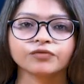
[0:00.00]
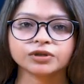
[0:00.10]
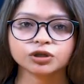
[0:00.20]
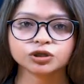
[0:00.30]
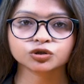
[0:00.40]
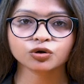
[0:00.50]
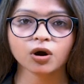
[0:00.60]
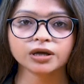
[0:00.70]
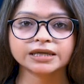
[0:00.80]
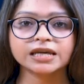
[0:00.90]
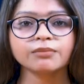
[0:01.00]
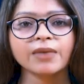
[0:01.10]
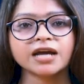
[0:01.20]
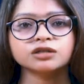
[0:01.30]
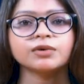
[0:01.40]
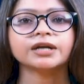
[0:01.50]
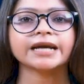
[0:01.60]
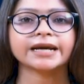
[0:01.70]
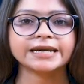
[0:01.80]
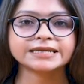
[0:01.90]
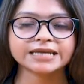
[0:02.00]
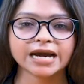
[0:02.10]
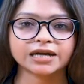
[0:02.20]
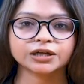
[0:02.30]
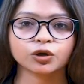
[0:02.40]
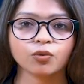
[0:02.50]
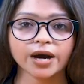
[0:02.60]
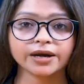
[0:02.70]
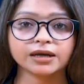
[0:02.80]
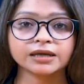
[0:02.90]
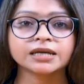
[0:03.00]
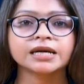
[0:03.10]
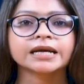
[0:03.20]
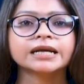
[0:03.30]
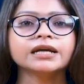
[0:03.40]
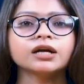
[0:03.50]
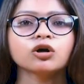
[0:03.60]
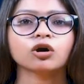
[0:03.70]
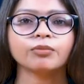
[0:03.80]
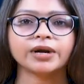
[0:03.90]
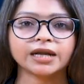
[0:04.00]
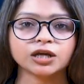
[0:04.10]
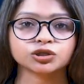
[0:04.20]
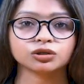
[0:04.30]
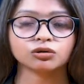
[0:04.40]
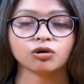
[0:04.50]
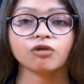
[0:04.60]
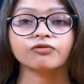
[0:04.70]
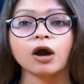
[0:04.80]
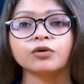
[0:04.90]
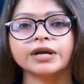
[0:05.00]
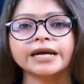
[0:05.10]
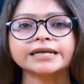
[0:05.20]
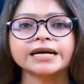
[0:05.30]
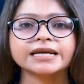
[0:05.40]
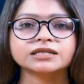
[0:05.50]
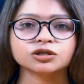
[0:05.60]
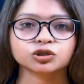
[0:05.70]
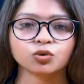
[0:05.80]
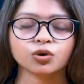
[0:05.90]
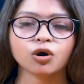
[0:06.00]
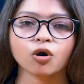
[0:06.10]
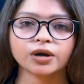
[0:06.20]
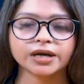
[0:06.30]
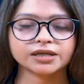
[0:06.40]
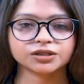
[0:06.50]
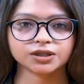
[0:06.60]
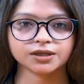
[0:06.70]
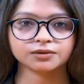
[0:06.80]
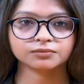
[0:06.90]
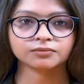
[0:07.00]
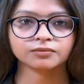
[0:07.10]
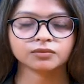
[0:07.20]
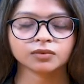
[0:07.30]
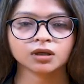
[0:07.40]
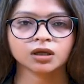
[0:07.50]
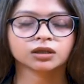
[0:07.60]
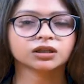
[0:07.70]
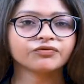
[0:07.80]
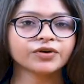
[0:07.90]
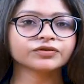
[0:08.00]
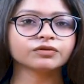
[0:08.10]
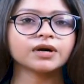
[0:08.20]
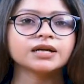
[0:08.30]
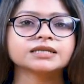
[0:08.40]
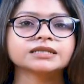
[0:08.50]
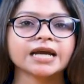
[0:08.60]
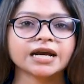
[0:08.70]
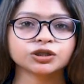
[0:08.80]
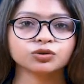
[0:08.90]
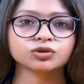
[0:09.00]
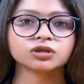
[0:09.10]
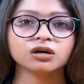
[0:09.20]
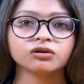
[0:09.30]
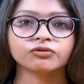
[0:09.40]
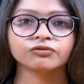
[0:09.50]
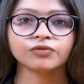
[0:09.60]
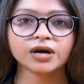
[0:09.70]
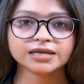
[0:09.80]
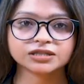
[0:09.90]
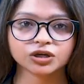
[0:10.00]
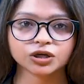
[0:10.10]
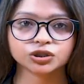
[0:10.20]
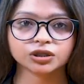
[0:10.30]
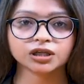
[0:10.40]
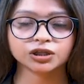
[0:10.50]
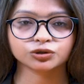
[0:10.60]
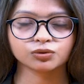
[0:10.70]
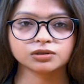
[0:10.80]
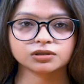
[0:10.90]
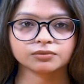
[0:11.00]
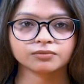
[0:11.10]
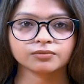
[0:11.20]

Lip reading: with strong key management techniques and requiring clear documentation of how data is stored or edited. The fifth one is end user workstation controls.